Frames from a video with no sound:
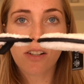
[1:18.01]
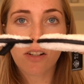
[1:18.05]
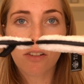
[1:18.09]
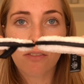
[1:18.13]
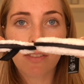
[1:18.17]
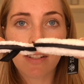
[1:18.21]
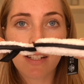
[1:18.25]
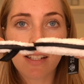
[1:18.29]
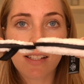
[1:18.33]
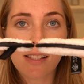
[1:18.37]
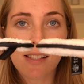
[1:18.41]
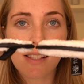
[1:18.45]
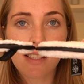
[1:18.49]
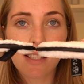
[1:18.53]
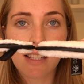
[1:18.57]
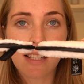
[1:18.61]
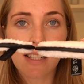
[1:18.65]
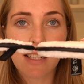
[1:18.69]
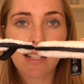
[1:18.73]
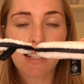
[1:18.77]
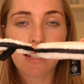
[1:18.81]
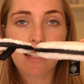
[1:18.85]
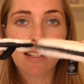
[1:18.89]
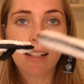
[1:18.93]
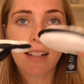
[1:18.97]

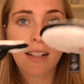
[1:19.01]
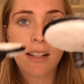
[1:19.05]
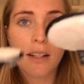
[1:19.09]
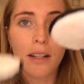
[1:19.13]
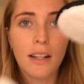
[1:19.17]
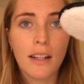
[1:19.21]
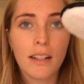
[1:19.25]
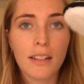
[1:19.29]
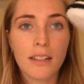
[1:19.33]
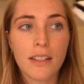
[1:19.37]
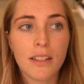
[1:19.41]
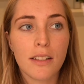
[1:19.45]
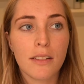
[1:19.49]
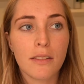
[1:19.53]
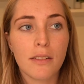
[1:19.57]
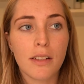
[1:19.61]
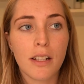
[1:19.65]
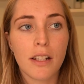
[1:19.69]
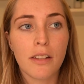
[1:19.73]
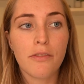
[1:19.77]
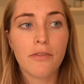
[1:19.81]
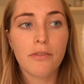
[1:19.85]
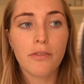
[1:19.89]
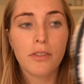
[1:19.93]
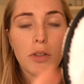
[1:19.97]
Obviously,
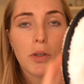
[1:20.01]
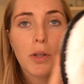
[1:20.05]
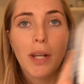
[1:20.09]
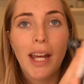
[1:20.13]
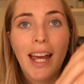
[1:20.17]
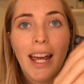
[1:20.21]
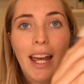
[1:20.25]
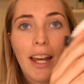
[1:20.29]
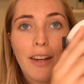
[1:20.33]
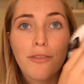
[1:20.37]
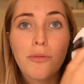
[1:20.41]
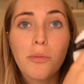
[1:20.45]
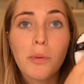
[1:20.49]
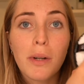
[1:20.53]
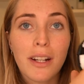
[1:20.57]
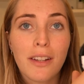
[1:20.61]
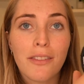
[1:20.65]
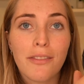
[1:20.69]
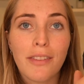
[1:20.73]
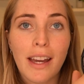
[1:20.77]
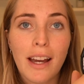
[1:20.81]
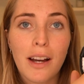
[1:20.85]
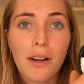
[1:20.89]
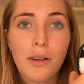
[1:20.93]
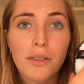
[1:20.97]
if you have one of
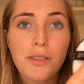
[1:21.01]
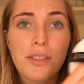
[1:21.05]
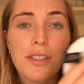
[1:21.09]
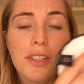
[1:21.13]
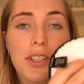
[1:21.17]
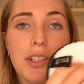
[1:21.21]
ours,